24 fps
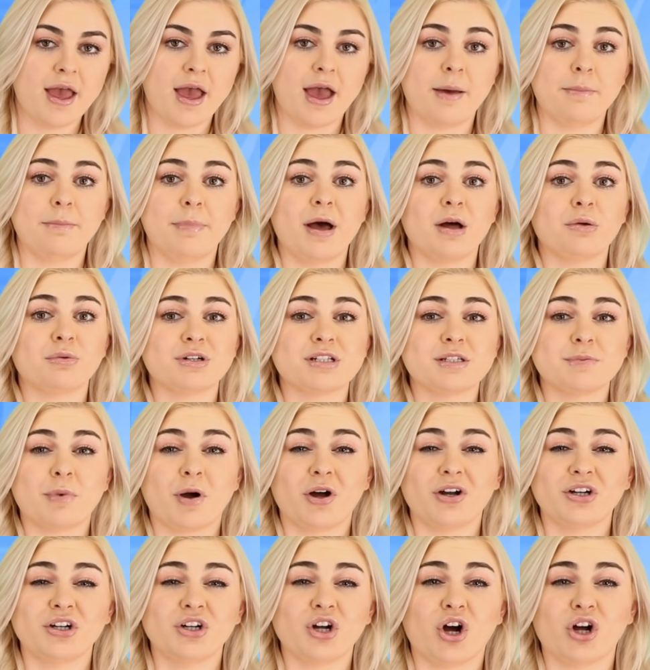And Bell
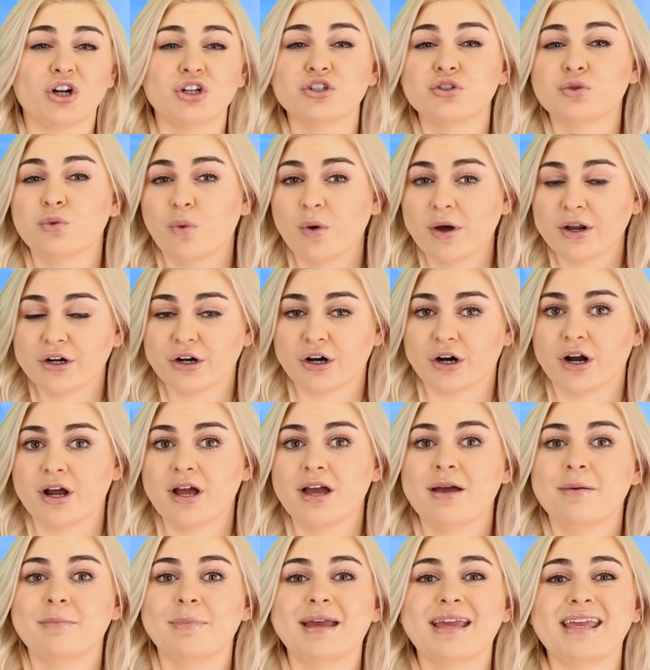responded on
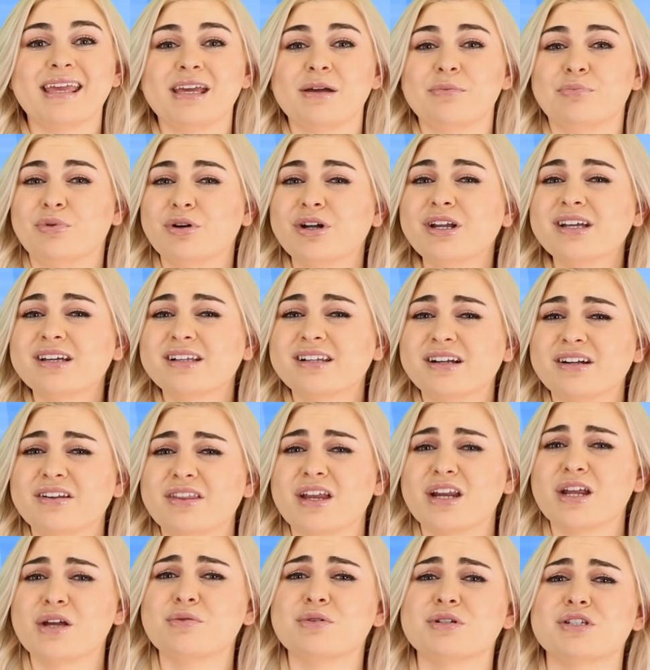Twitter, making it pretty clear
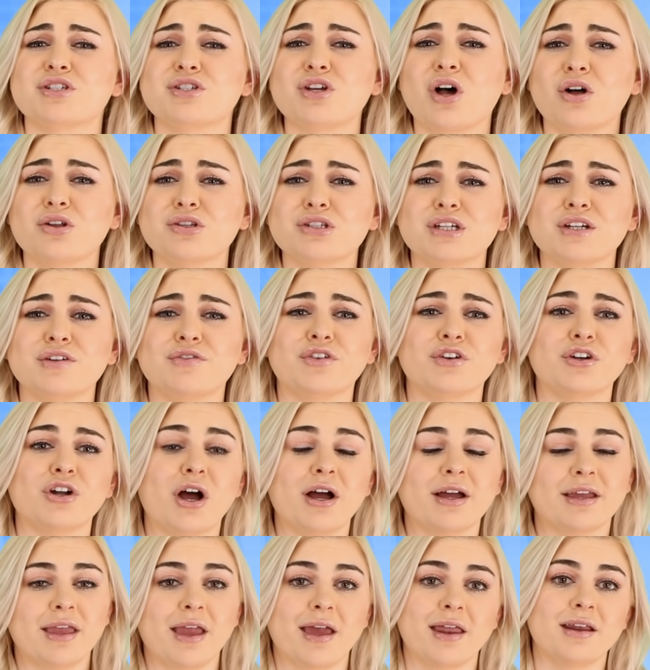that he was salty for
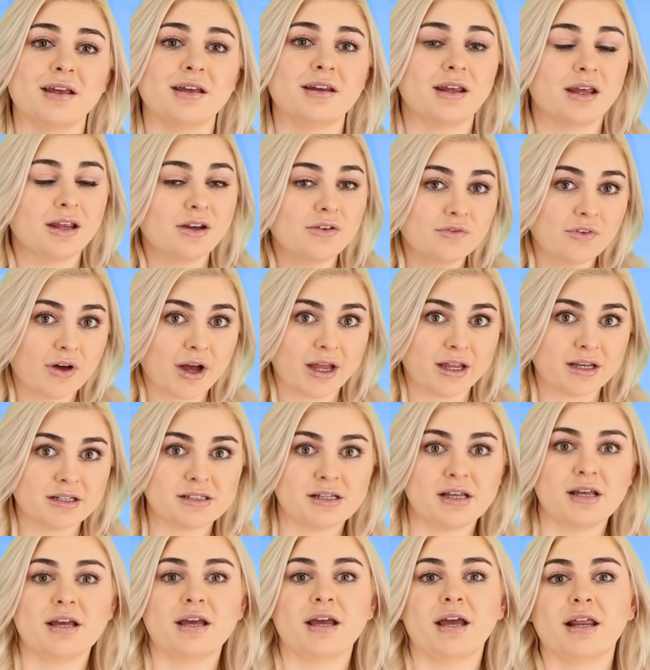not getting an invite.
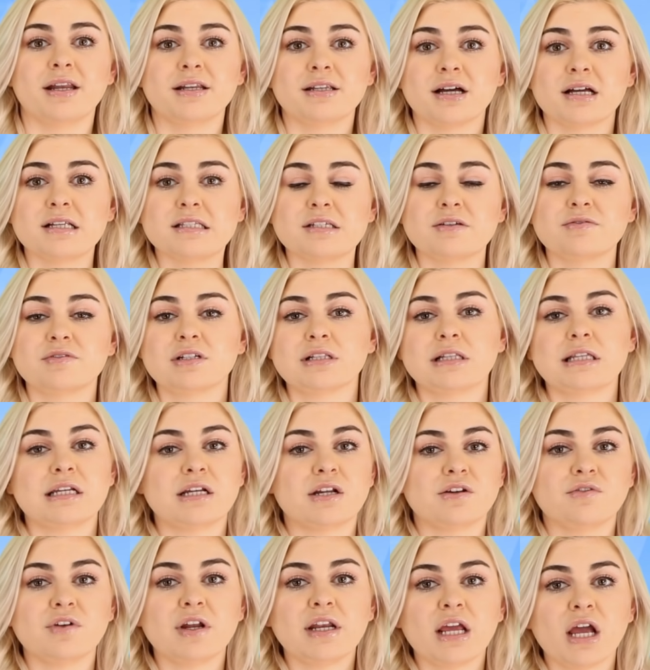In tons of
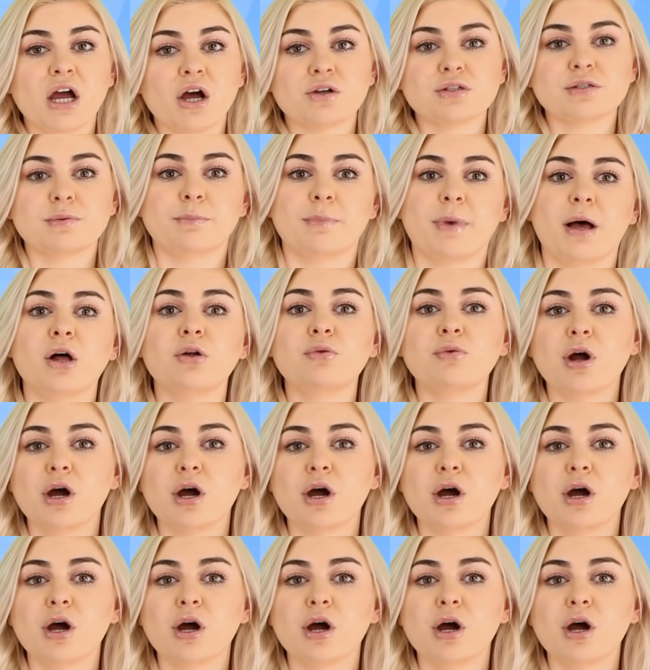deleted videos, Bell